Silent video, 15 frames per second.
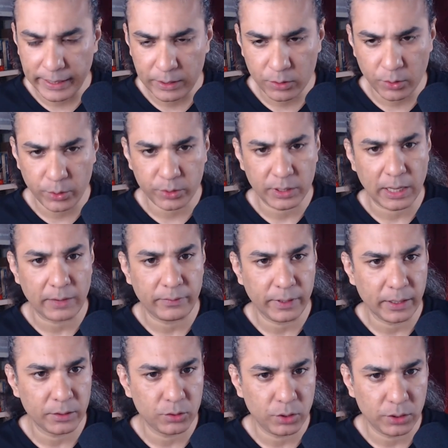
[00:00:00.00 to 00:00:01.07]
introduce the
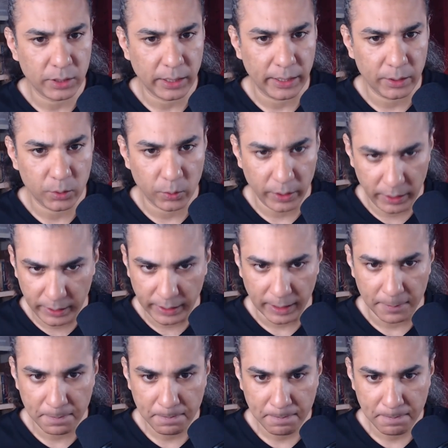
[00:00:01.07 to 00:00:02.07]
African cheetah into India,